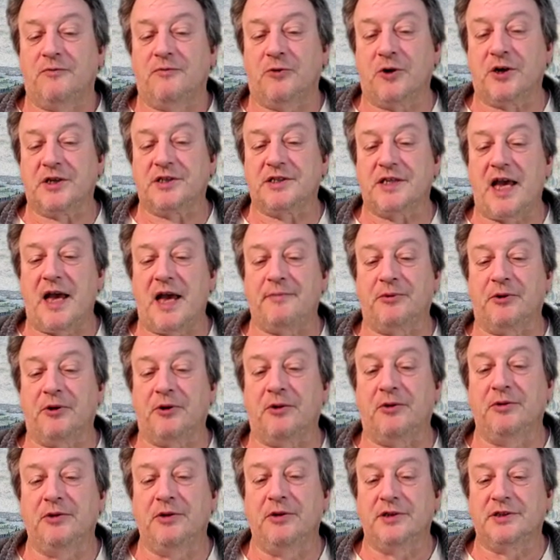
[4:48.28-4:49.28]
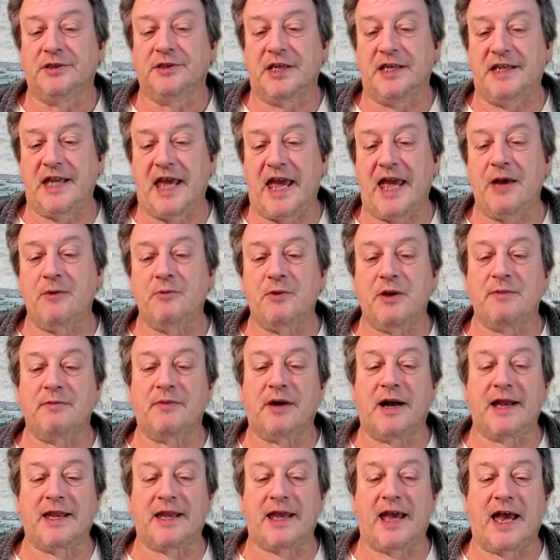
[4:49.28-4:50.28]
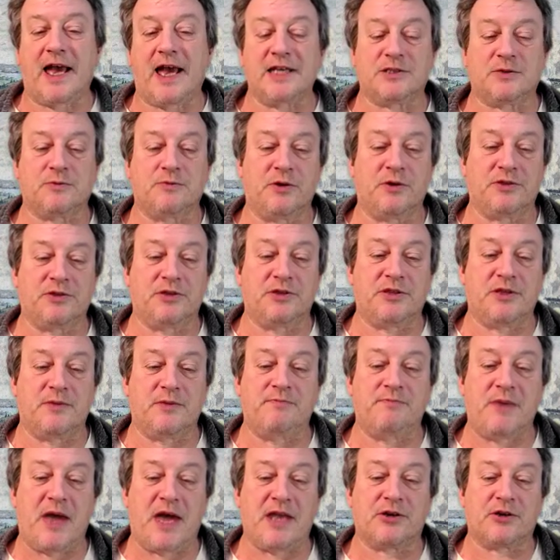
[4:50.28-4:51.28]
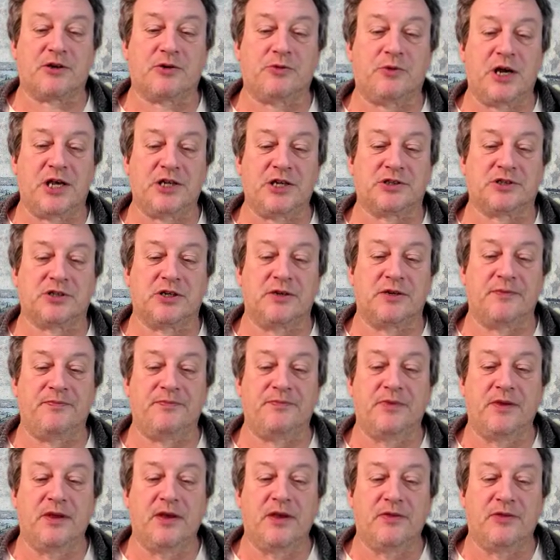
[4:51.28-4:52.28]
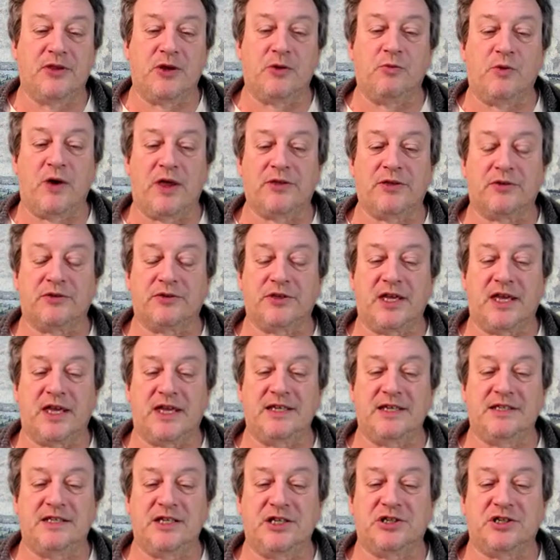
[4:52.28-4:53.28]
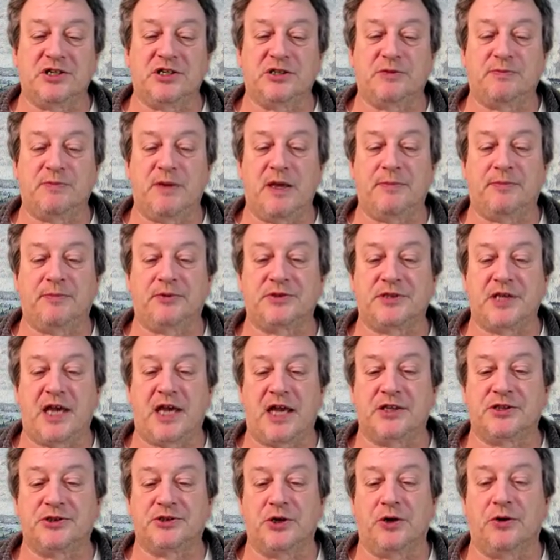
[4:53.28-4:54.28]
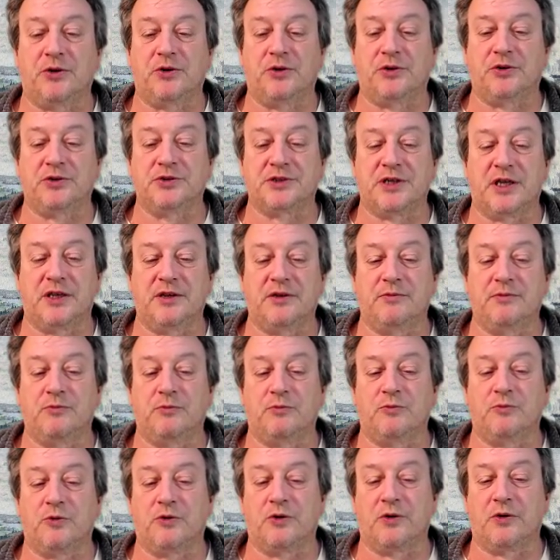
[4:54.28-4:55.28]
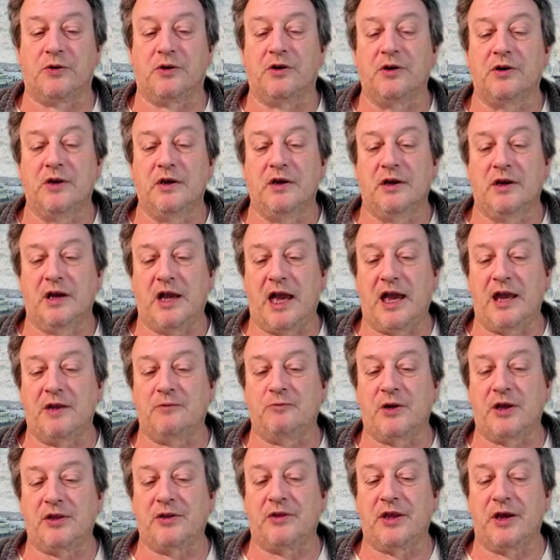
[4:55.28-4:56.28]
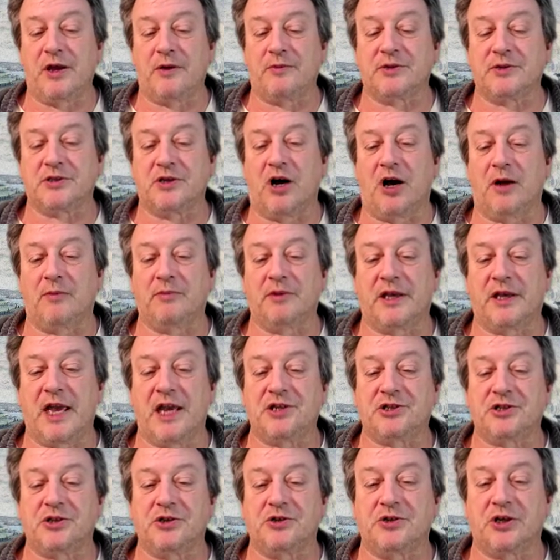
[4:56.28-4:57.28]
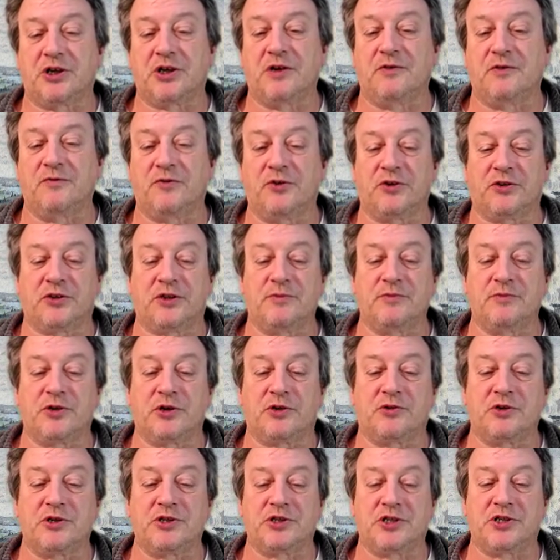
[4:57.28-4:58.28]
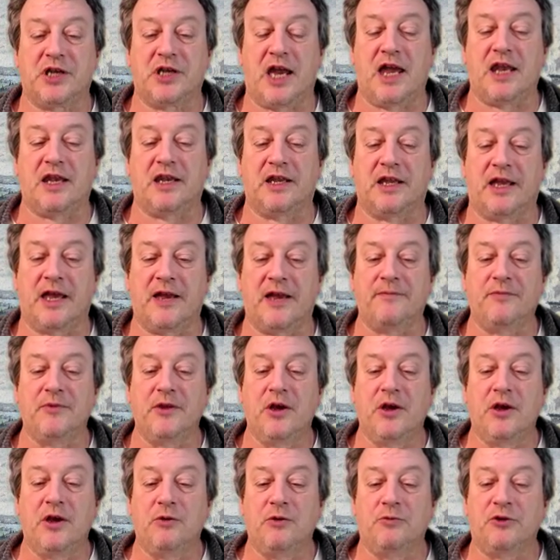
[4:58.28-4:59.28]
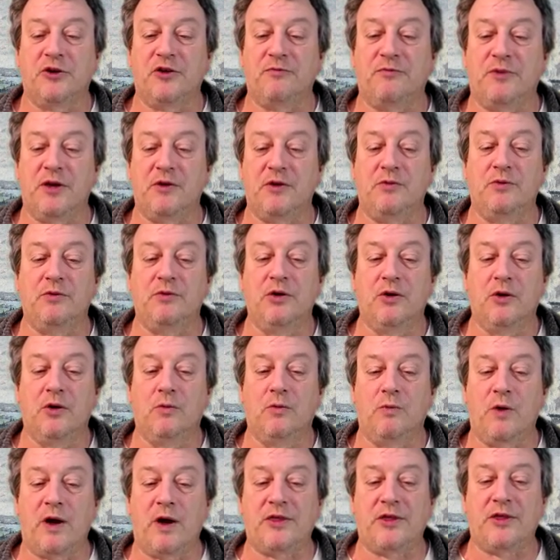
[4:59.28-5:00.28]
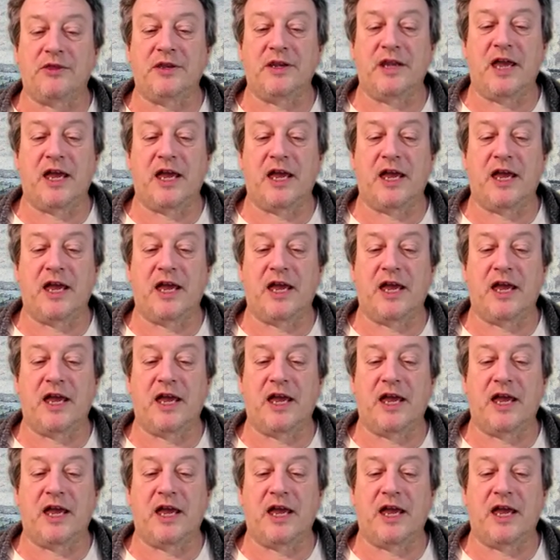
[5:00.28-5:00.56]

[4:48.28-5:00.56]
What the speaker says: For example, today we might ask whether the better question than whether the indigenous peoples had souls and whether there was an obligation to convert them to Christianity would have been whether